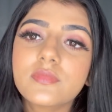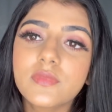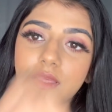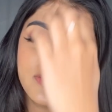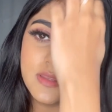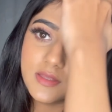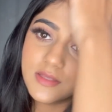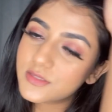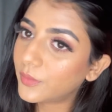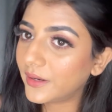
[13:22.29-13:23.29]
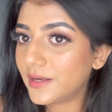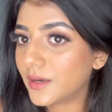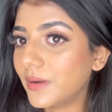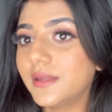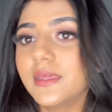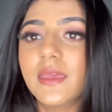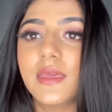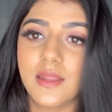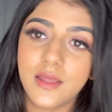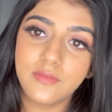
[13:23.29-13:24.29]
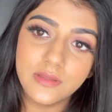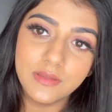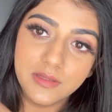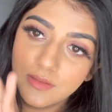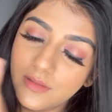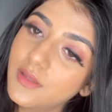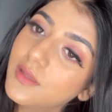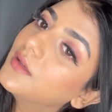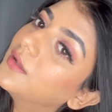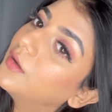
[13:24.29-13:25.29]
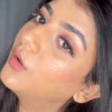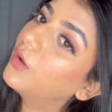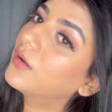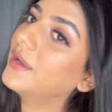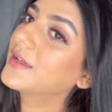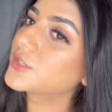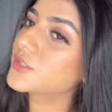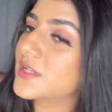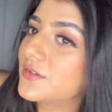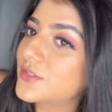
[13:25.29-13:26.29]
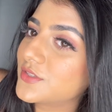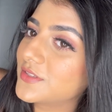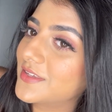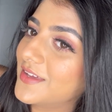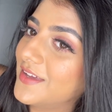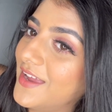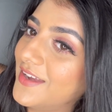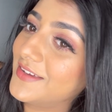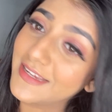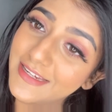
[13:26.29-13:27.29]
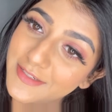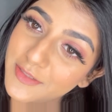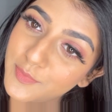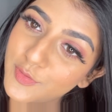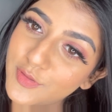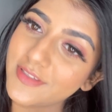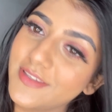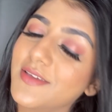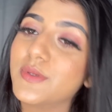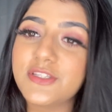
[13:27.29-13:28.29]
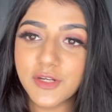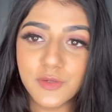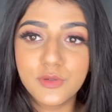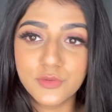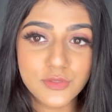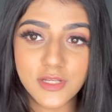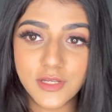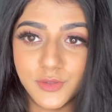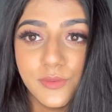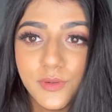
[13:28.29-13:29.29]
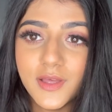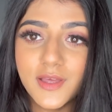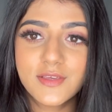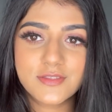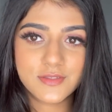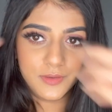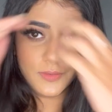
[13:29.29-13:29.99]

it's quite dramatic. I have long lashes and highlighter, which I don't usually do. So,